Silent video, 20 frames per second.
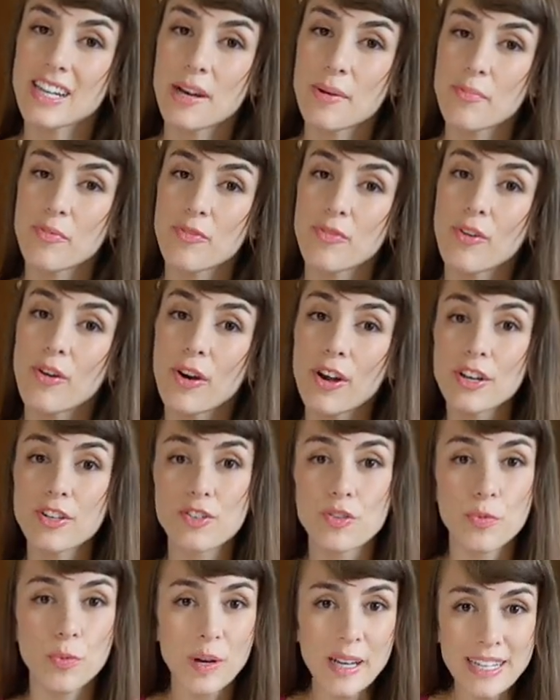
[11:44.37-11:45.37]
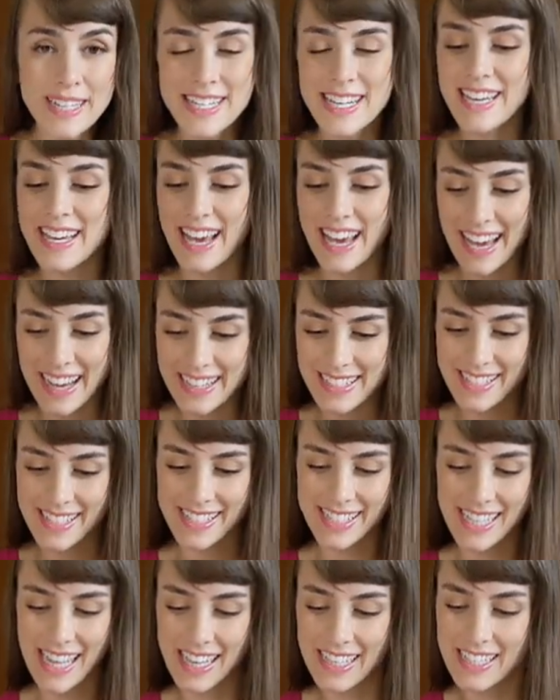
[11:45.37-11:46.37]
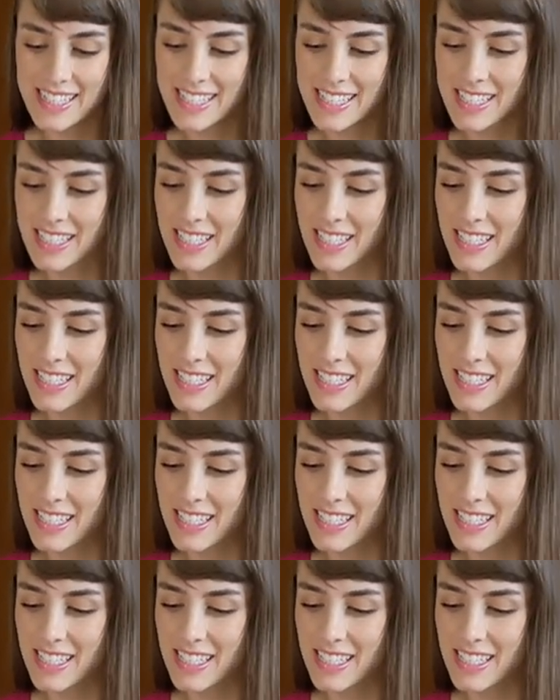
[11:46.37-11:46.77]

up for 28 cents,